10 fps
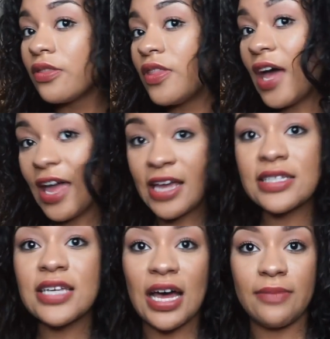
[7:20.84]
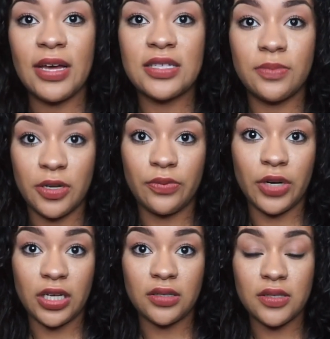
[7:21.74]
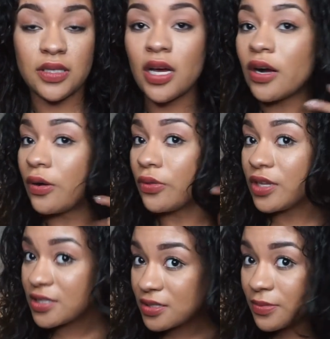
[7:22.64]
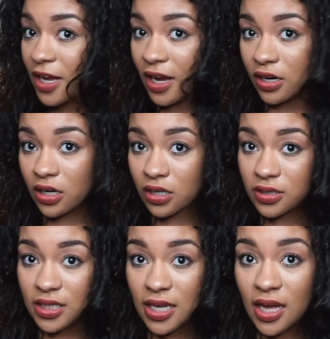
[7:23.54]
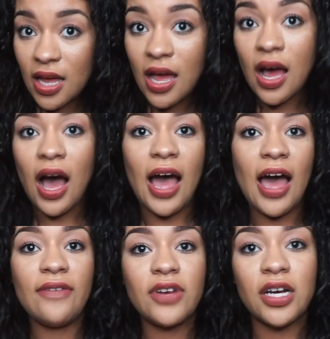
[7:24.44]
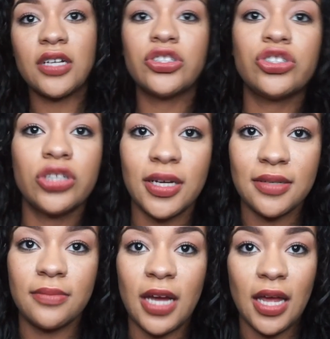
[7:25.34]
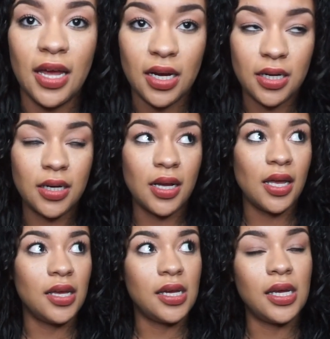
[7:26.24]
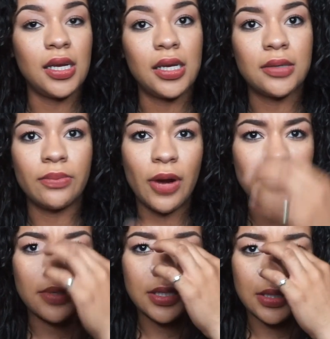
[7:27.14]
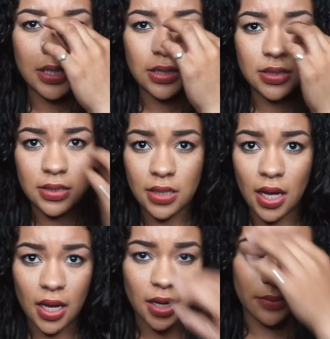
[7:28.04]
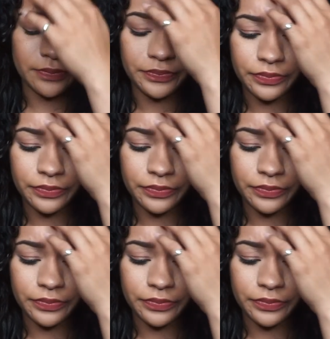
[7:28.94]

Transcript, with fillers: the hang time has been real. So this is my hair curly. I have not straightened my hair in probably since, um,